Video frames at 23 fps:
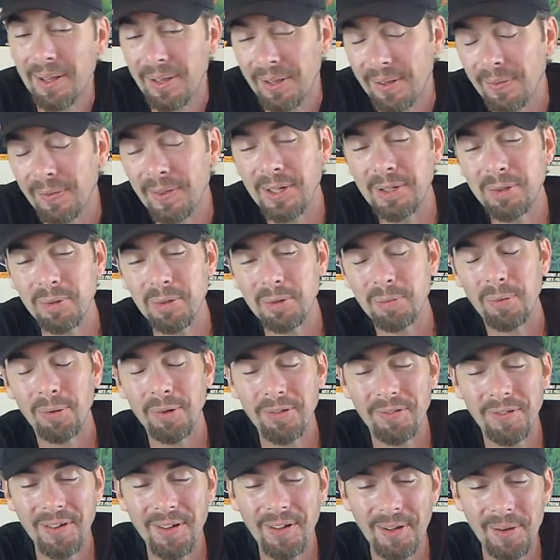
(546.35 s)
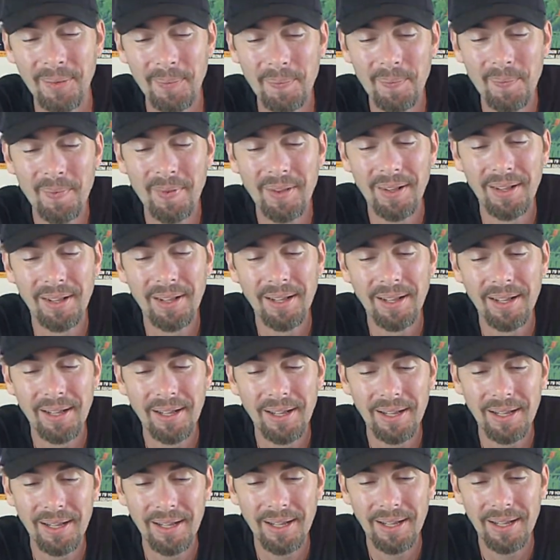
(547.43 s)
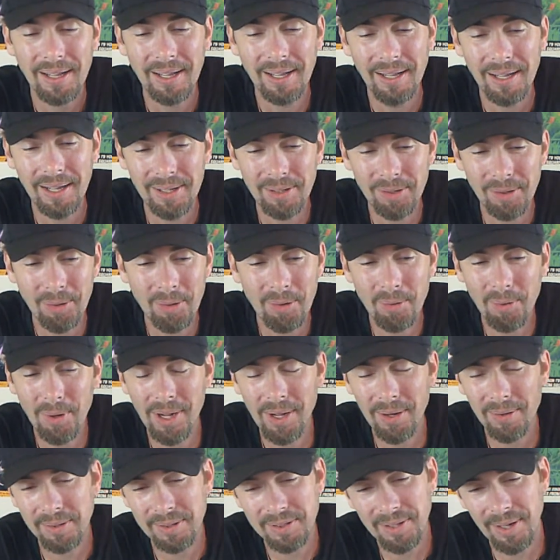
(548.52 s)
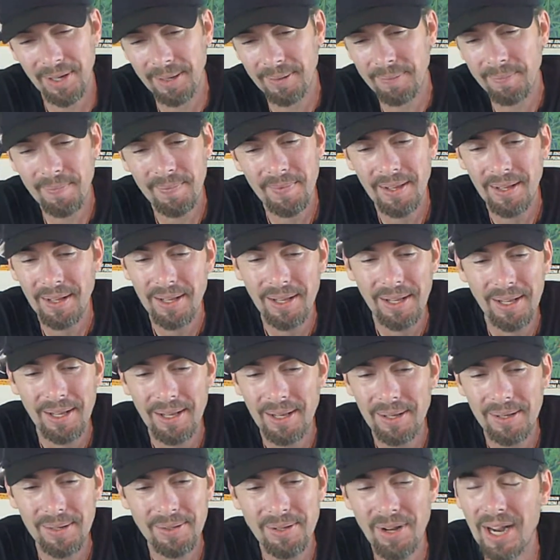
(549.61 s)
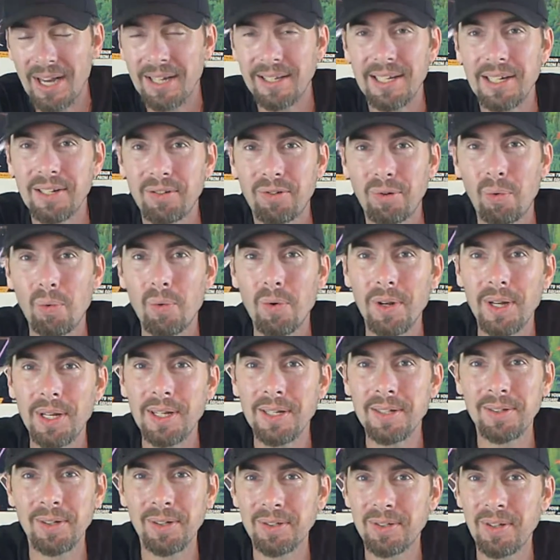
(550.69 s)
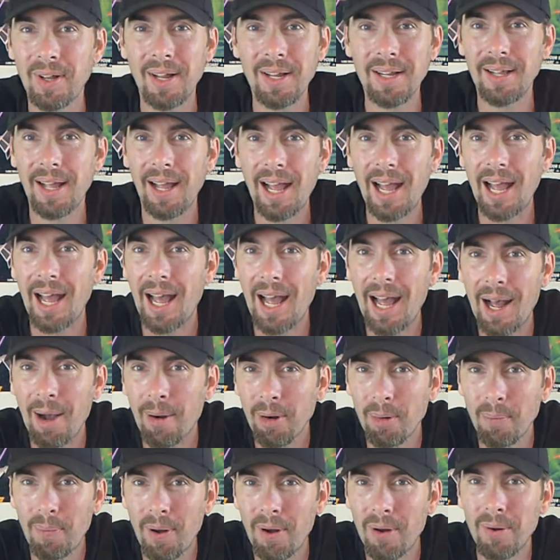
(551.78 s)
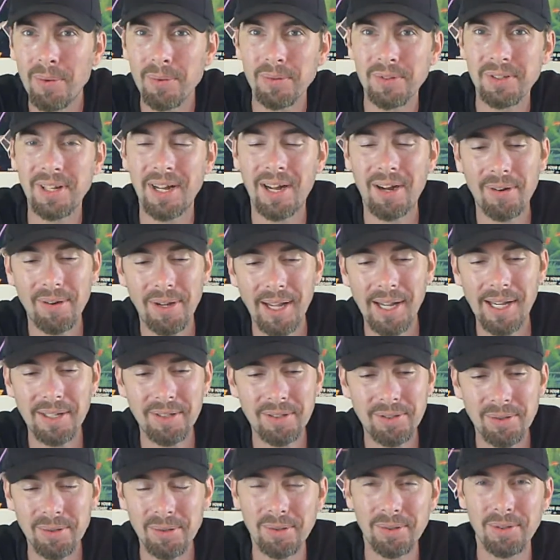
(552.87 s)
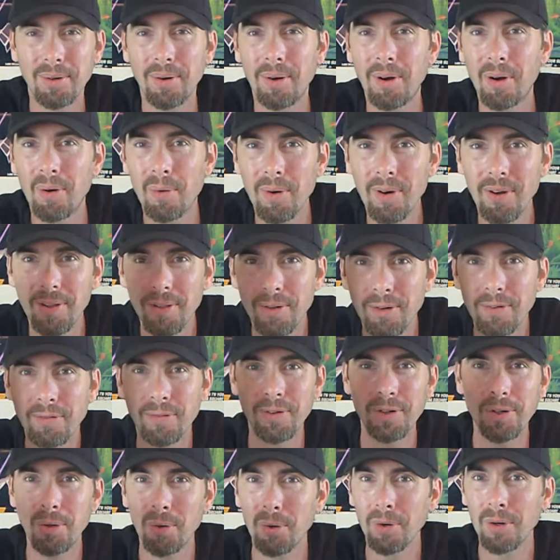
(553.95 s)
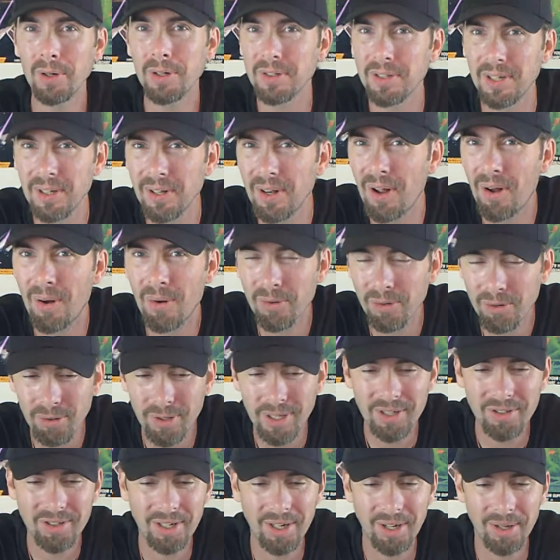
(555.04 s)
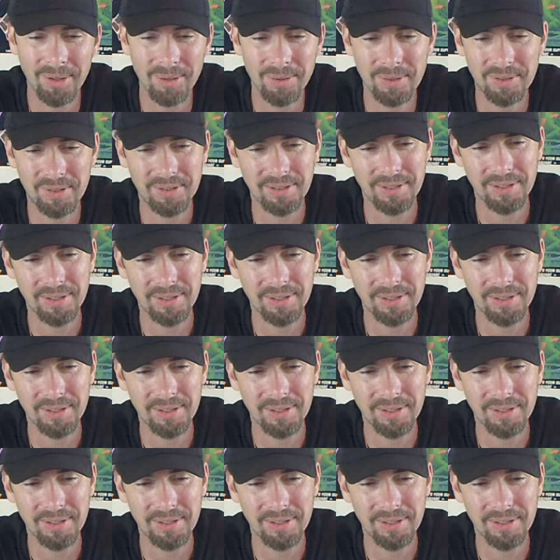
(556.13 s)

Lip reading: This one's pretty fun. You're going around, it's like 1920s, looks like Al Capone style gangsters. They're all wearing their fedoras and long trench coats,